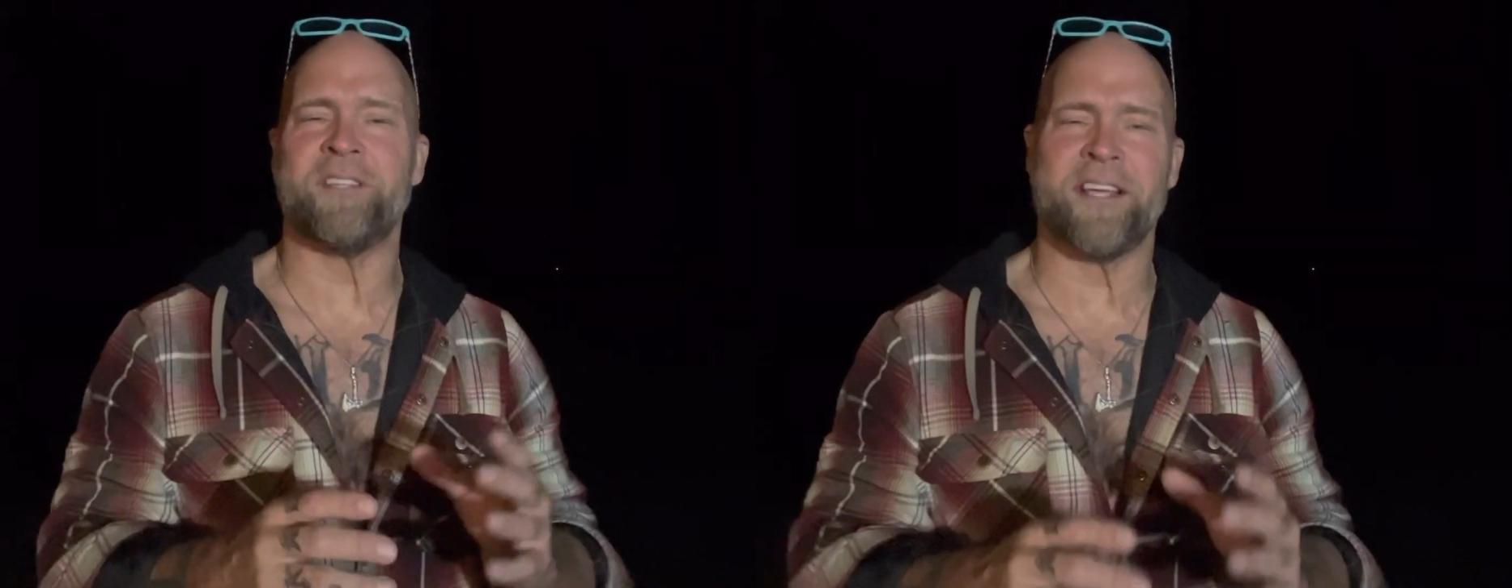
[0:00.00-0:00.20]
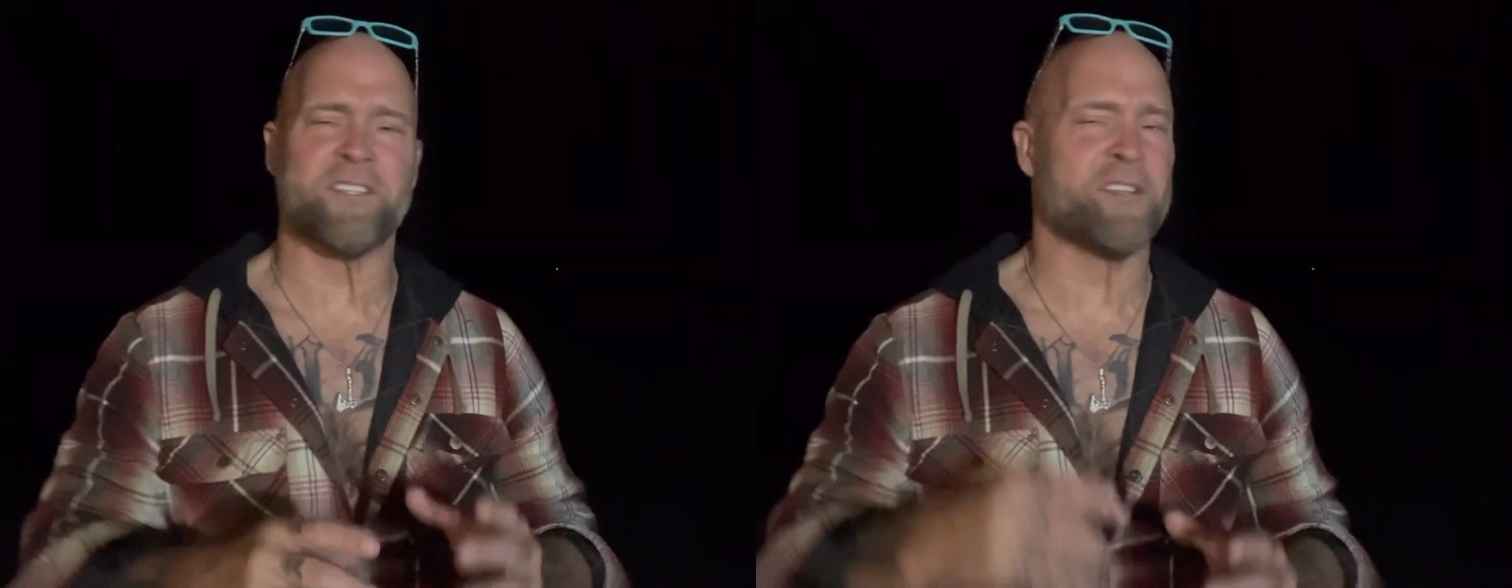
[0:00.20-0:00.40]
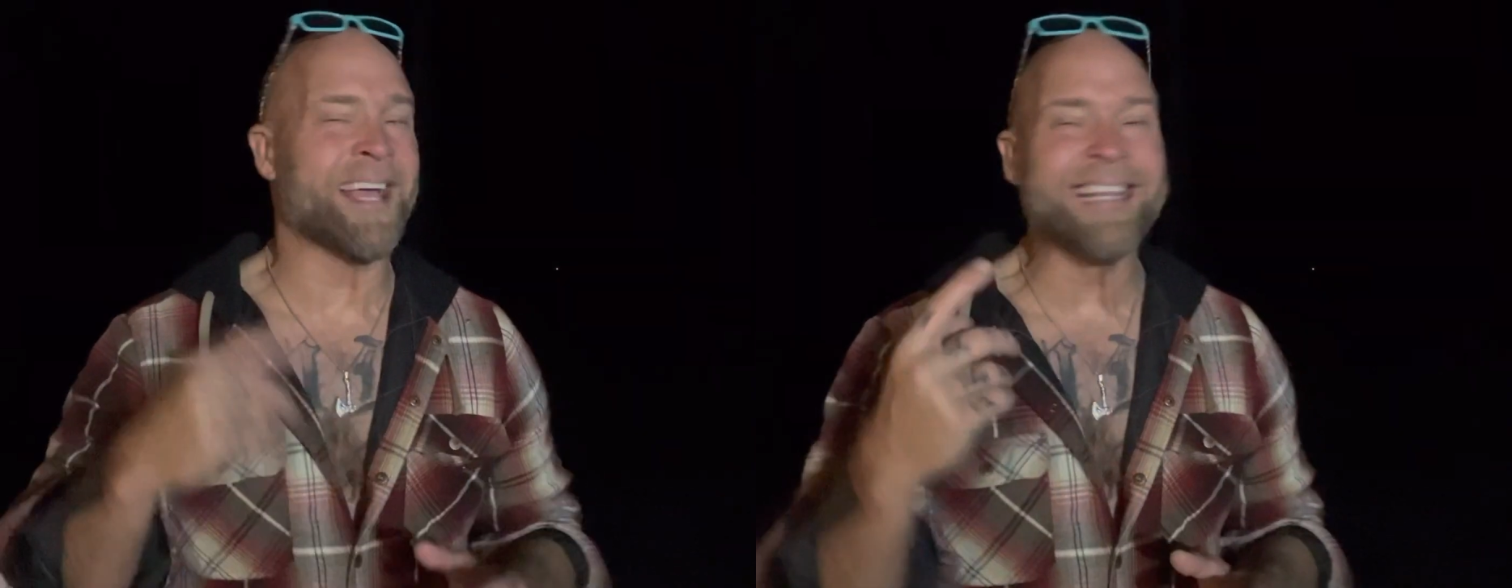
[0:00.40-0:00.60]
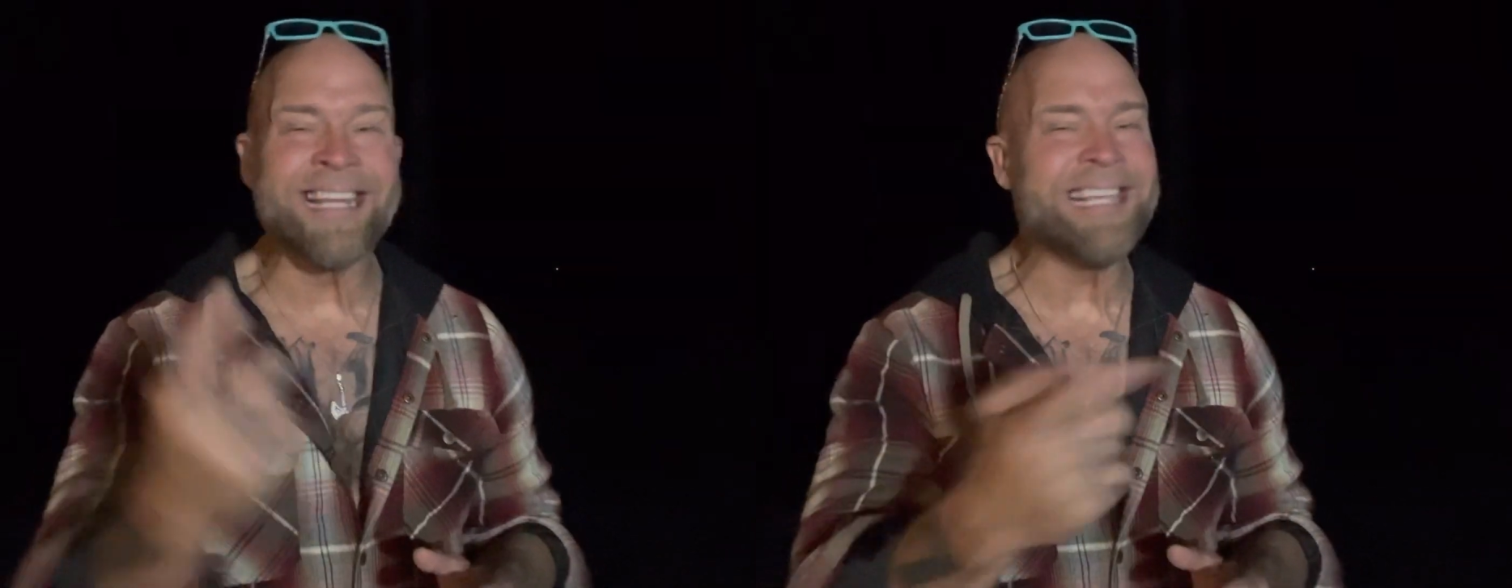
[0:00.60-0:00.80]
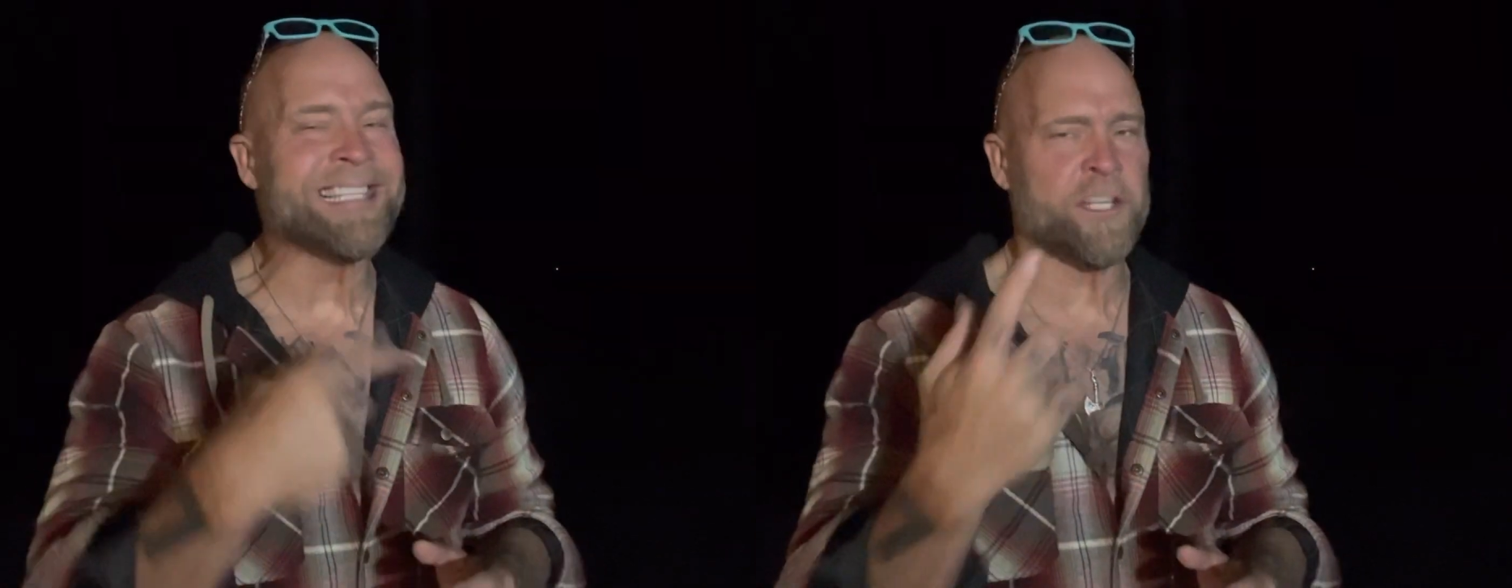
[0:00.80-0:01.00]
test to at
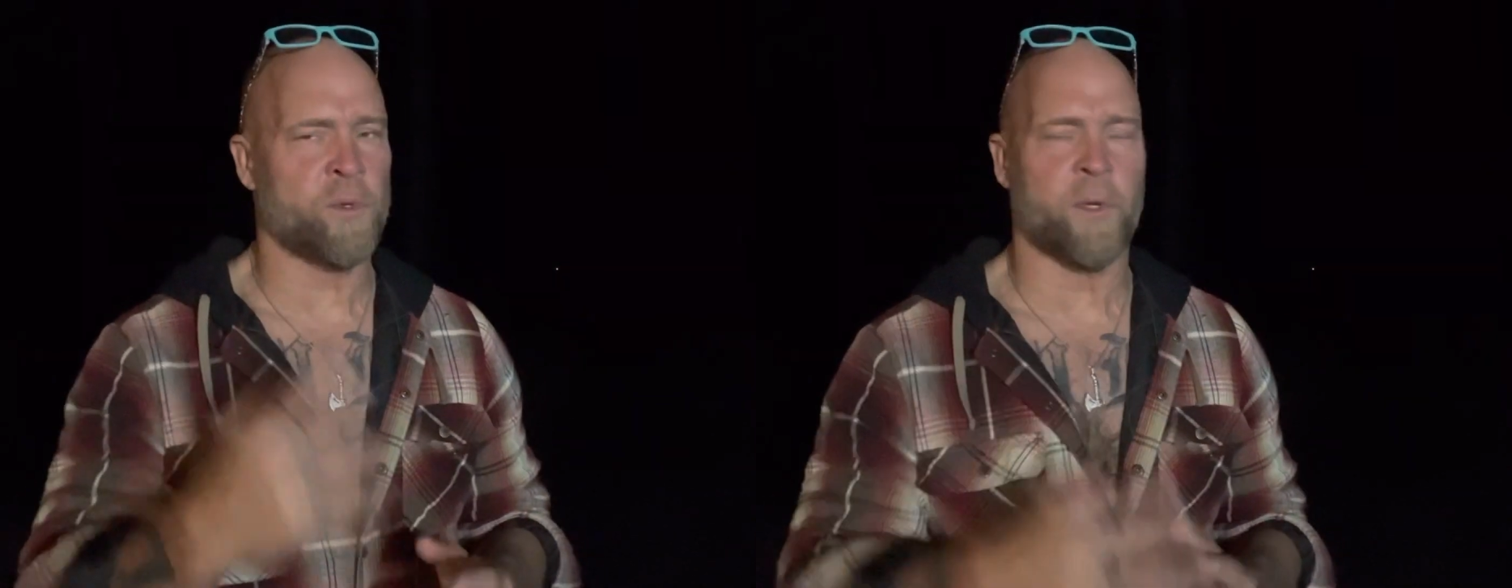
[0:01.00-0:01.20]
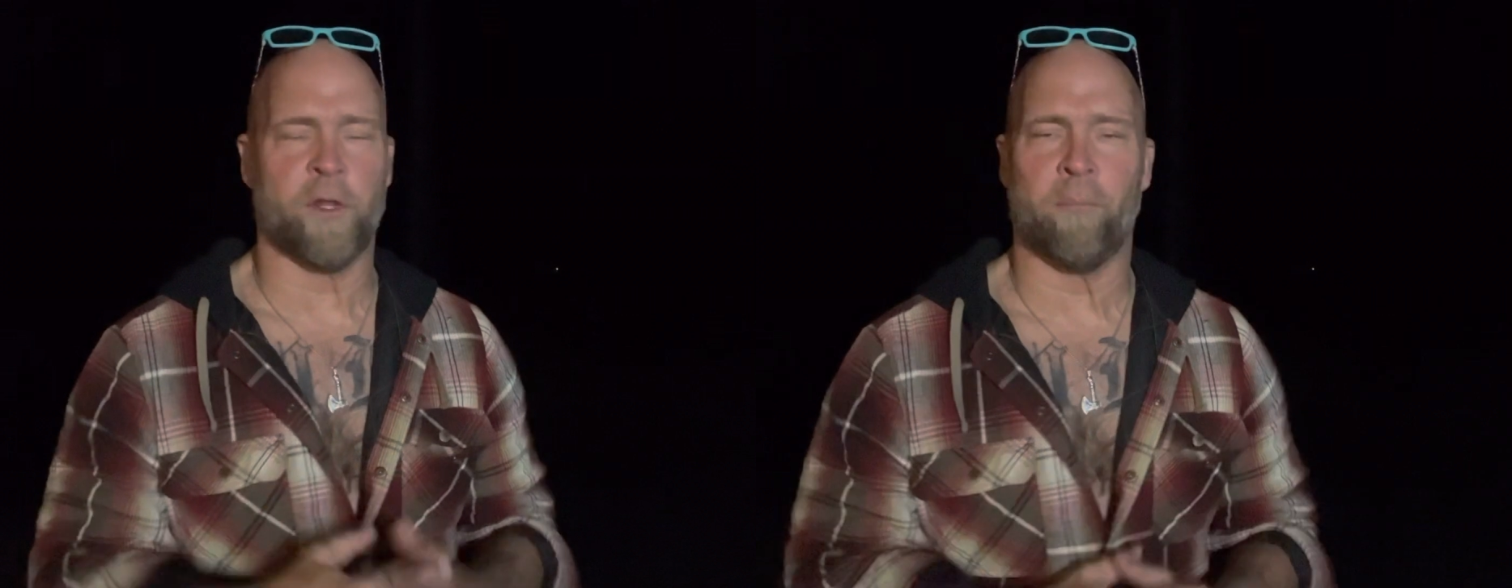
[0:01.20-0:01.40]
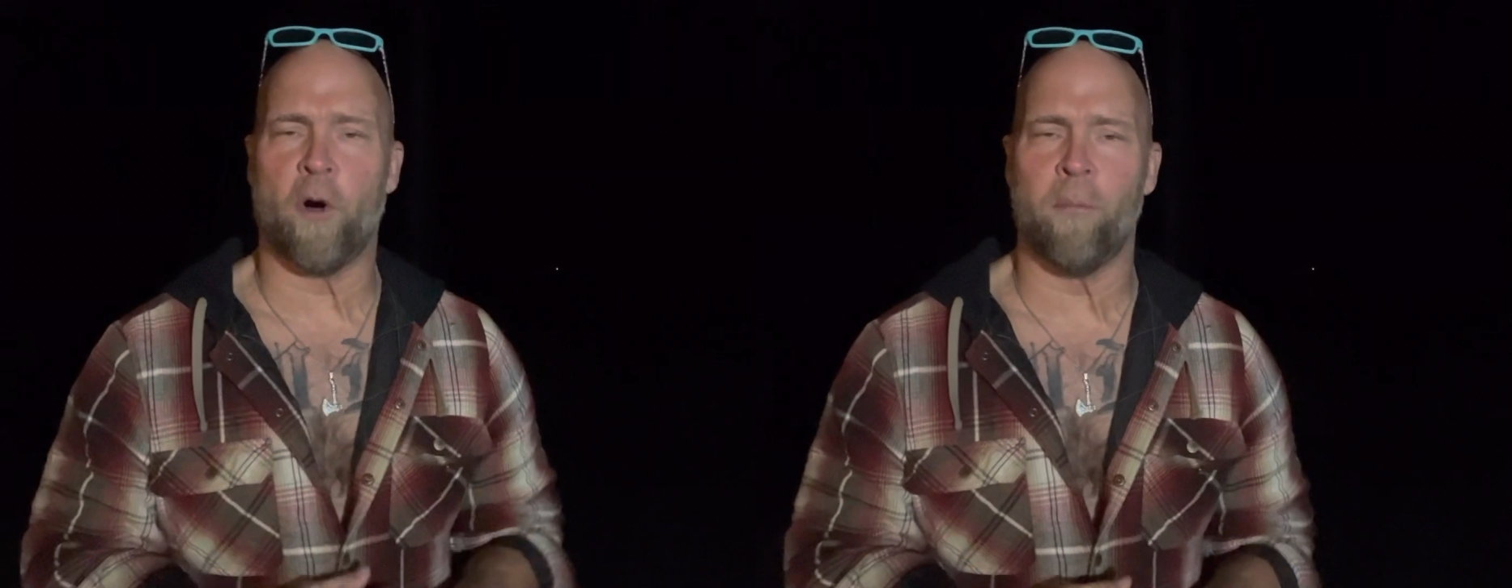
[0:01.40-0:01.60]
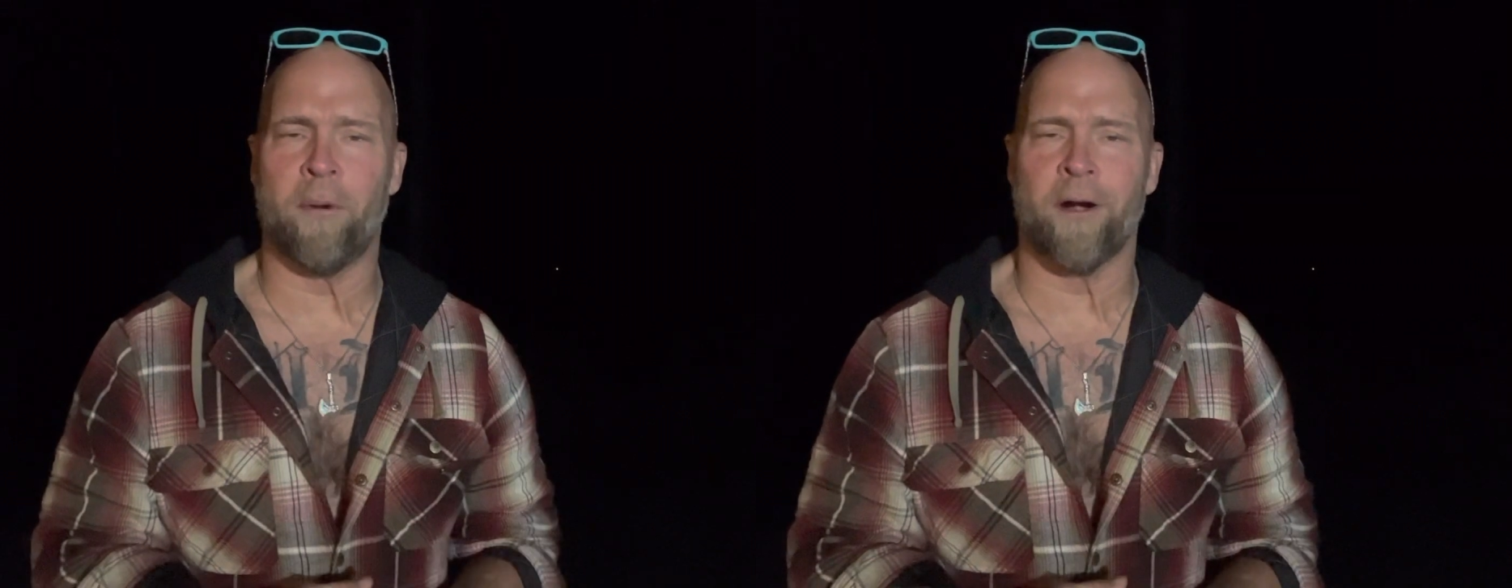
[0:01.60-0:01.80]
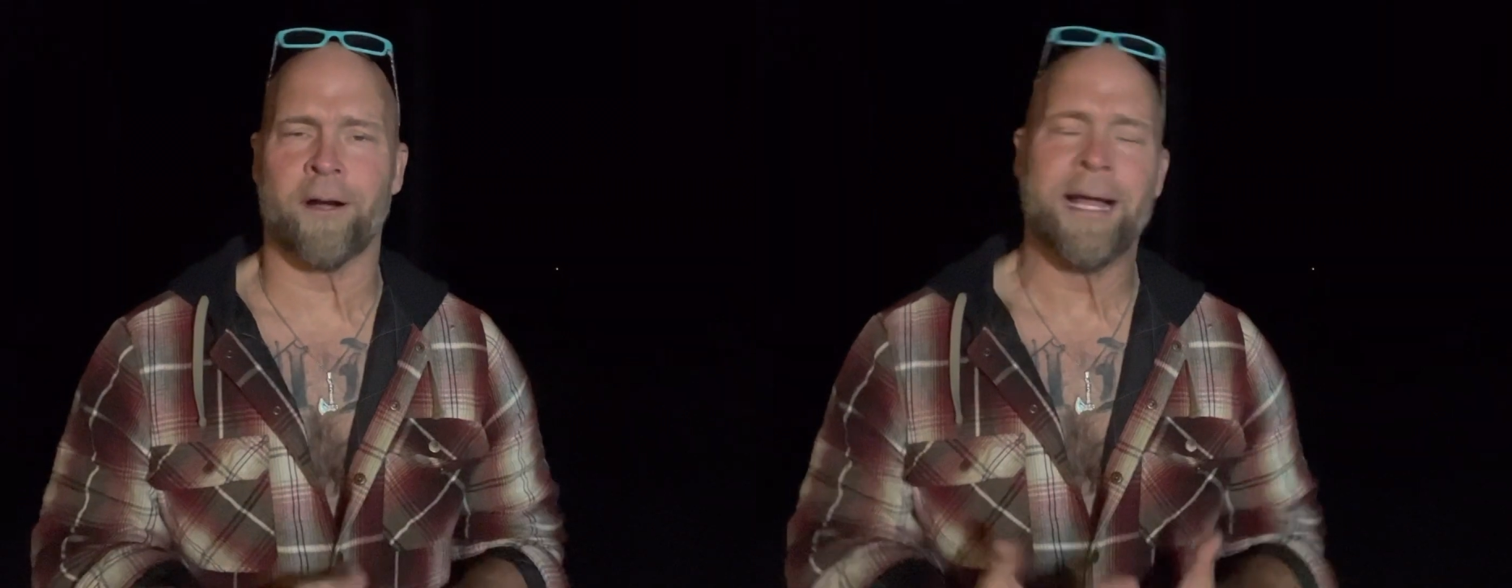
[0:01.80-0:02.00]
least get you in the
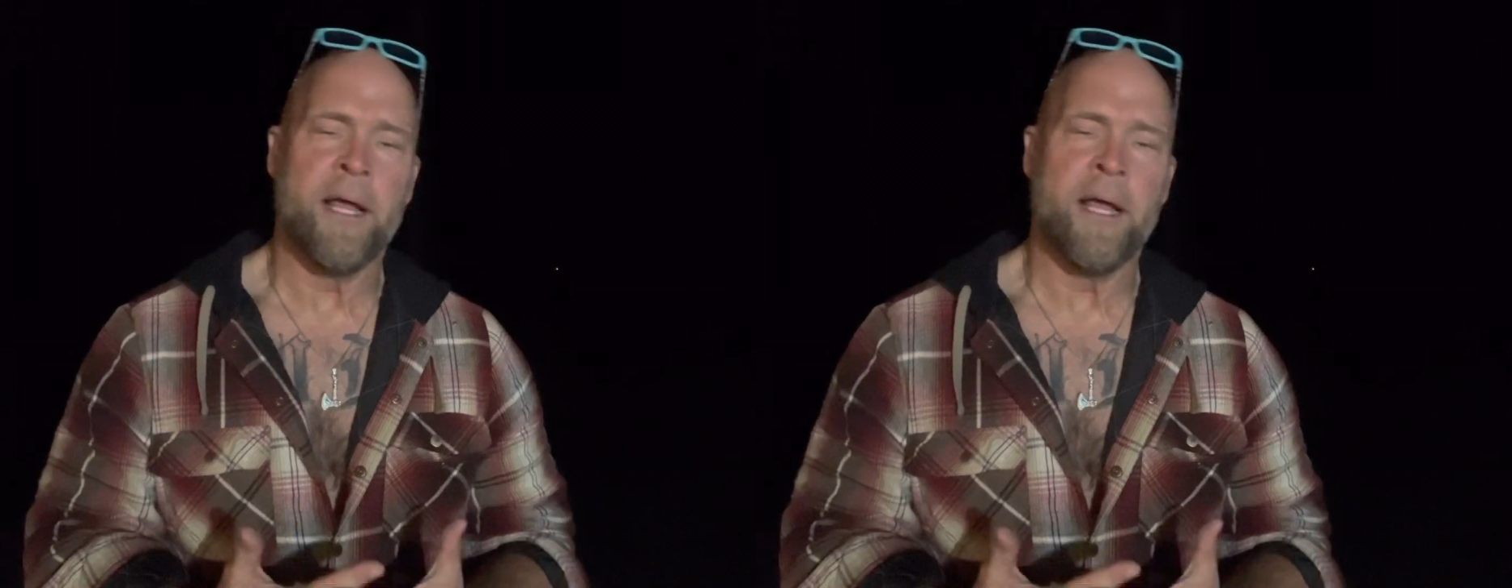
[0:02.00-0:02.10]
ballpark,